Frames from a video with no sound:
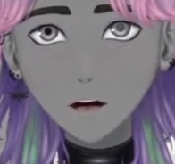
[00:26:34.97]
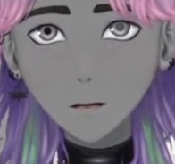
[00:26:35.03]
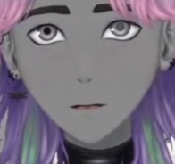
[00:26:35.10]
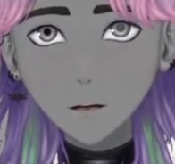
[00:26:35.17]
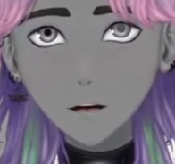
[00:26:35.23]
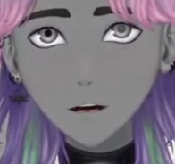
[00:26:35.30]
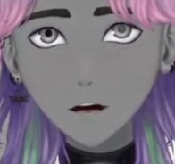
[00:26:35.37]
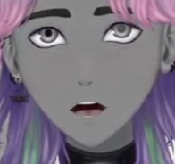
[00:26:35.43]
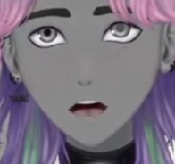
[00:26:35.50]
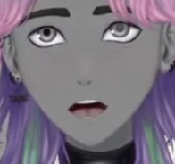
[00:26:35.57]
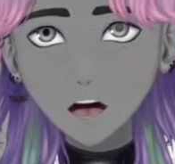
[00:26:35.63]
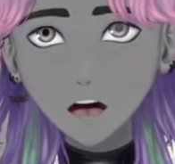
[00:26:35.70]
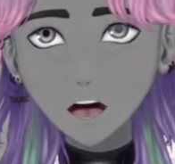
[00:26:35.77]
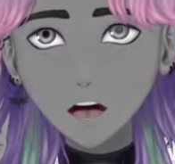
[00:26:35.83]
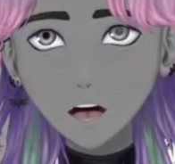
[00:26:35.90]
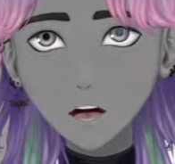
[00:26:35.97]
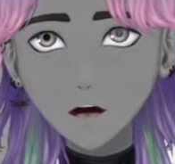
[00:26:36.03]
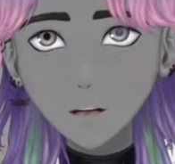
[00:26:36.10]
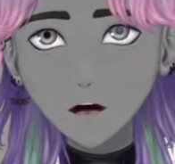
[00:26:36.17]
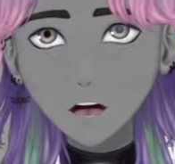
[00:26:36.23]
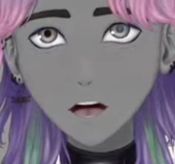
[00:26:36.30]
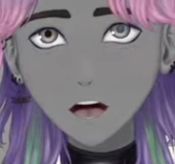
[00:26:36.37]
once I
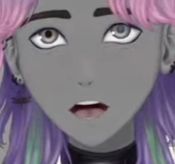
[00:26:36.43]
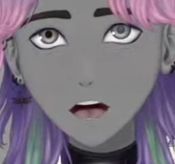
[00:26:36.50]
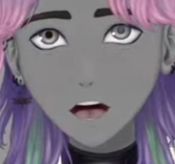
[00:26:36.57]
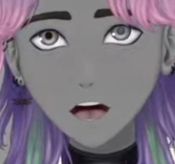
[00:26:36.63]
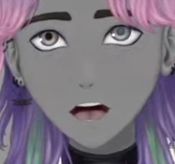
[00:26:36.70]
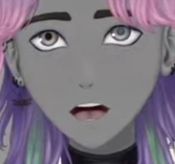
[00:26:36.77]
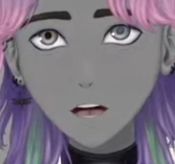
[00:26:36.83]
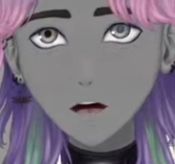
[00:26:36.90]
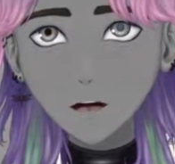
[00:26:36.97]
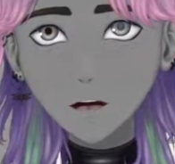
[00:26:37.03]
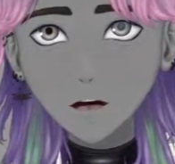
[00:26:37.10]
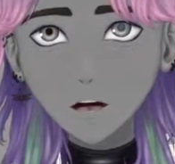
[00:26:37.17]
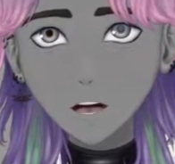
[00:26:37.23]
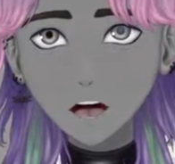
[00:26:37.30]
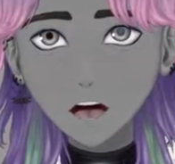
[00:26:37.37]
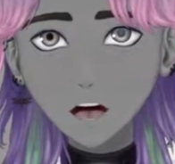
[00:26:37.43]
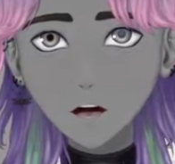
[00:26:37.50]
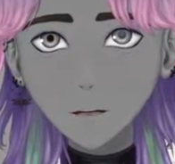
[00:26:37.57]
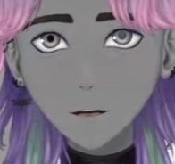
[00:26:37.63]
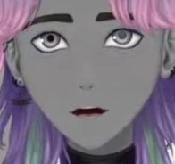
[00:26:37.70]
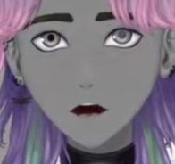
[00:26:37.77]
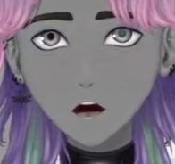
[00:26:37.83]
think in 2 months my
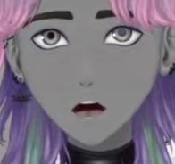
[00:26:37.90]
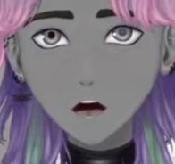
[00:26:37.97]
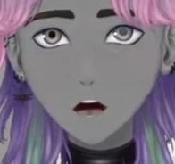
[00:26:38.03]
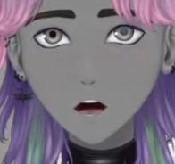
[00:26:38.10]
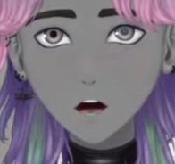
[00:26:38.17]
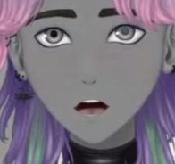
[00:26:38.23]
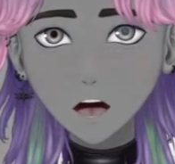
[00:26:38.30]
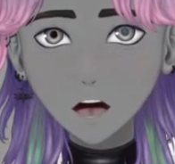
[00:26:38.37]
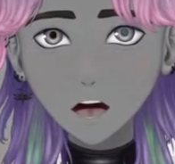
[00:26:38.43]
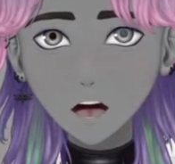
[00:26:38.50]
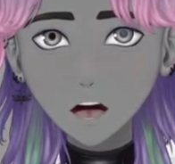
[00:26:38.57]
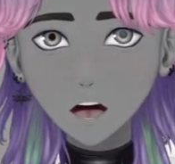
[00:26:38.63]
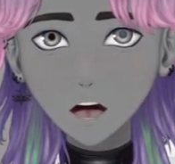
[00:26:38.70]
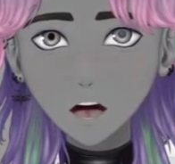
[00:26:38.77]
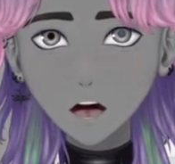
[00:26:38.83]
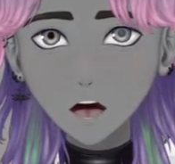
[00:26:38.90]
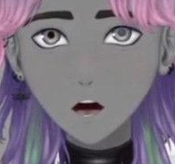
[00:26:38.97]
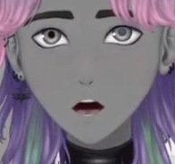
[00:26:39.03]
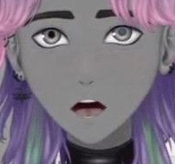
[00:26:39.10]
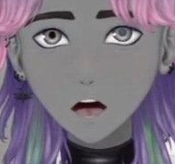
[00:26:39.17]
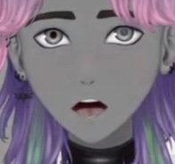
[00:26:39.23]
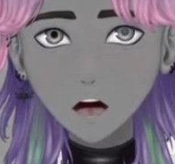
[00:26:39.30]
situation should stabilize,
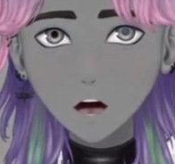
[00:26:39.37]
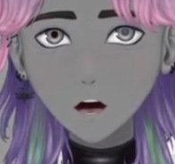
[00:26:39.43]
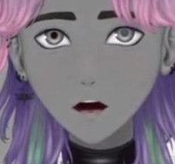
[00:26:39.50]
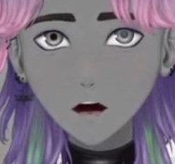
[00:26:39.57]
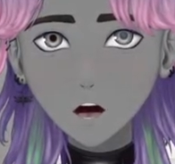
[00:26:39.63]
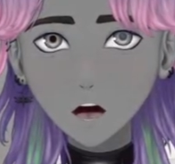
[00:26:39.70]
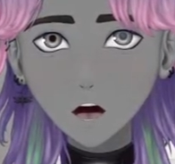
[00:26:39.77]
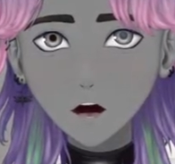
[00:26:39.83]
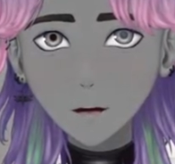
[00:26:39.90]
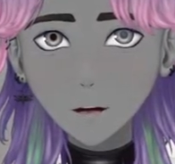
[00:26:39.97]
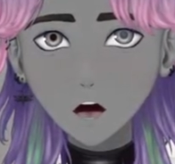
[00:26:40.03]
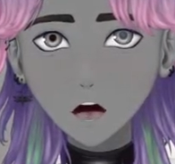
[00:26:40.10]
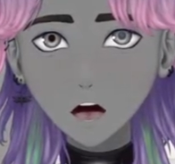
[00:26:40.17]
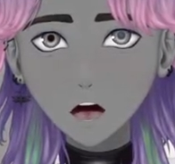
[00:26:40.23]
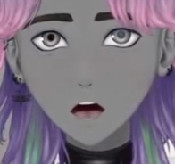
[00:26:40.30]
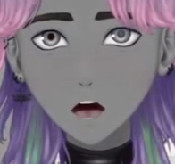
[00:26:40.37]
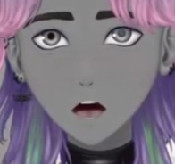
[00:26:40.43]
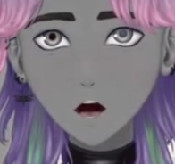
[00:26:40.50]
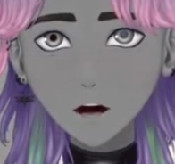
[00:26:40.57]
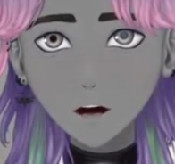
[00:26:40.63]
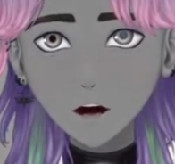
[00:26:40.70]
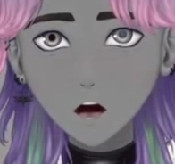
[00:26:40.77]
so that weeks are more
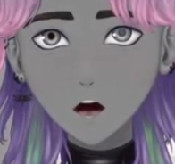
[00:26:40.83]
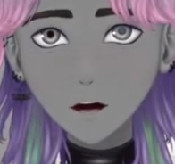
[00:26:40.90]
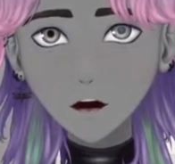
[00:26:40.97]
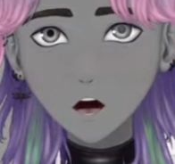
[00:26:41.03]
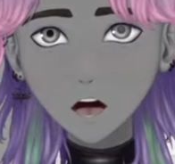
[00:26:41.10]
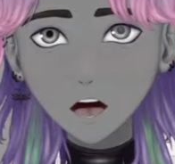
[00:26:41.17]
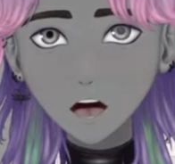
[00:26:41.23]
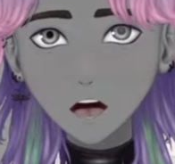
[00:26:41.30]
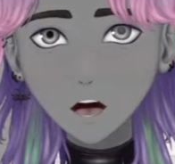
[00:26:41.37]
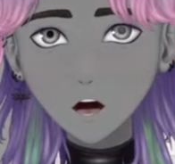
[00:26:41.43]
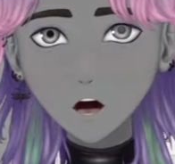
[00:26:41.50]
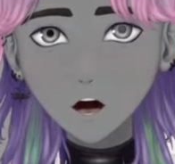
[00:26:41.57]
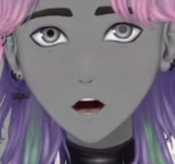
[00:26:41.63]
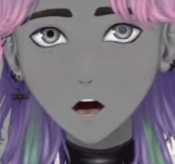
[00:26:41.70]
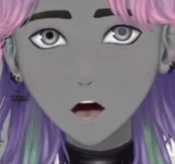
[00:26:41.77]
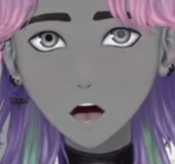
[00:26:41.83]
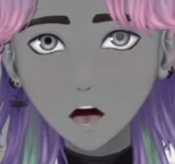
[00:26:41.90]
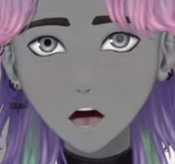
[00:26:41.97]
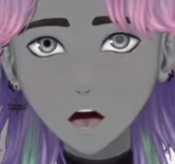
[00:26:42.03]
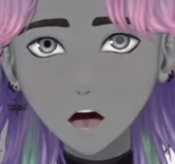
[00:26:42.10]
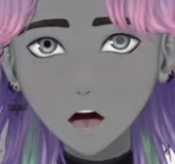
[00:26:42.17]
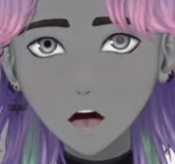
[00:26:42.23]
predictable,
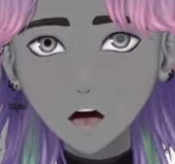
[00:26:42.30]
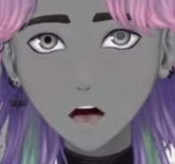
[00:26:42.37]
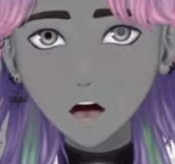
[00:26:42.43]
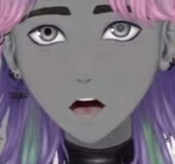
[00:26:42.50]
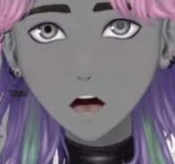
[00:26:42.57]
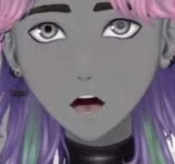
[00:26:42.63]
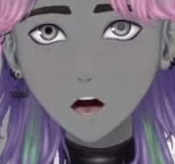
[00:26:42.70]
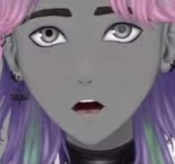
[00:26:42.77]
you know.